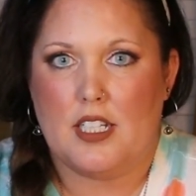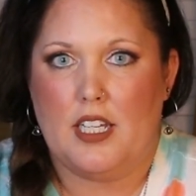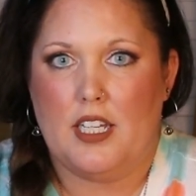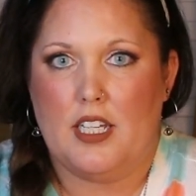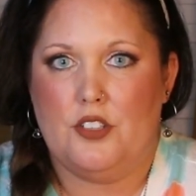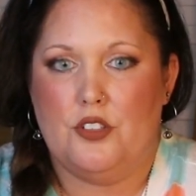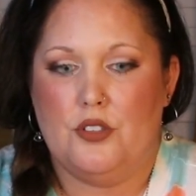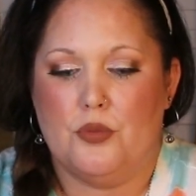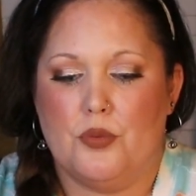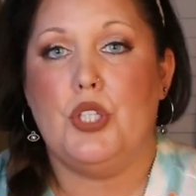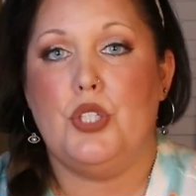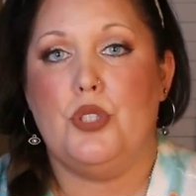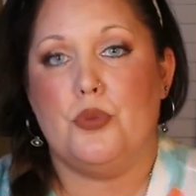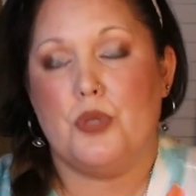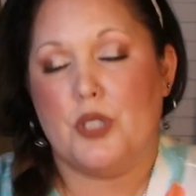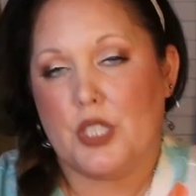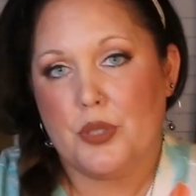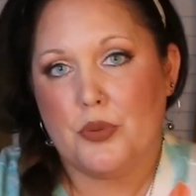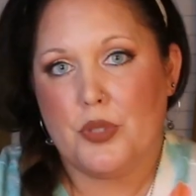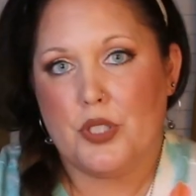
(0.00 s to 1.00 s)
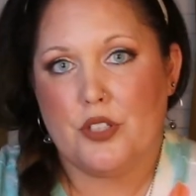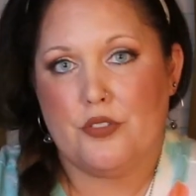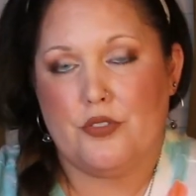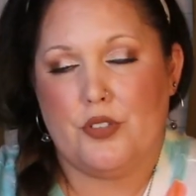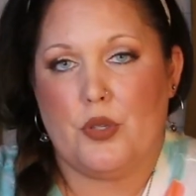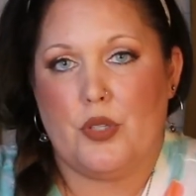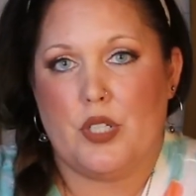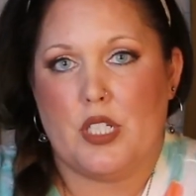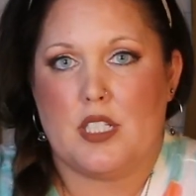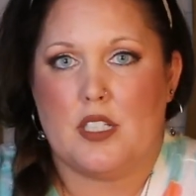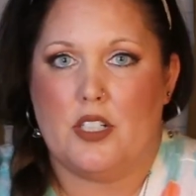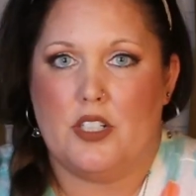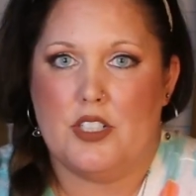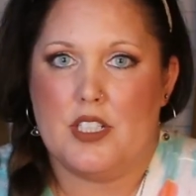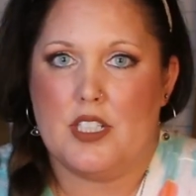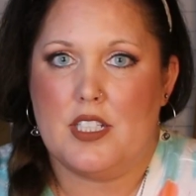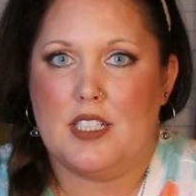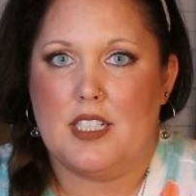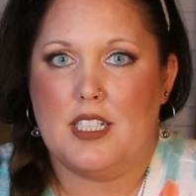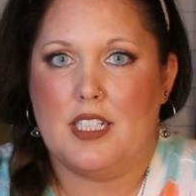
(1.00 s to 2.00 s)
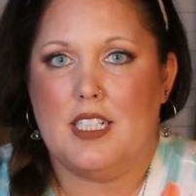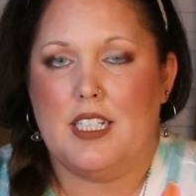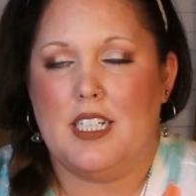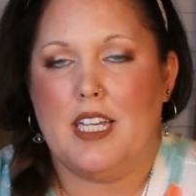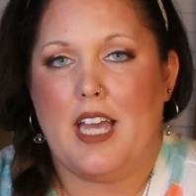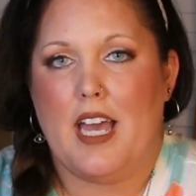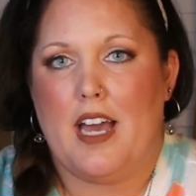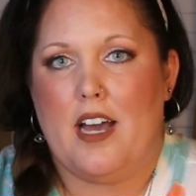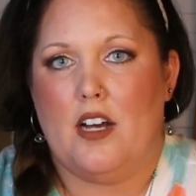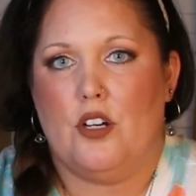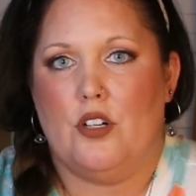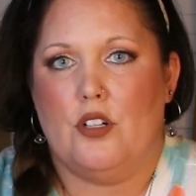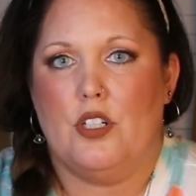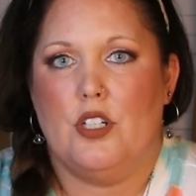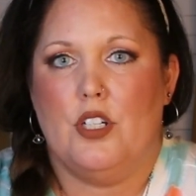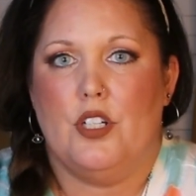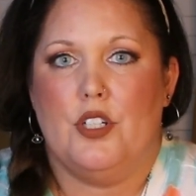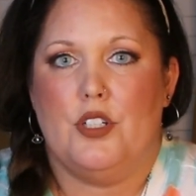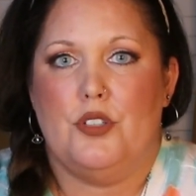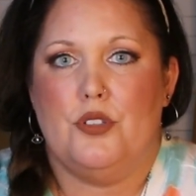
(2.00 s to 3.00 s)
and you really want to focus on sending out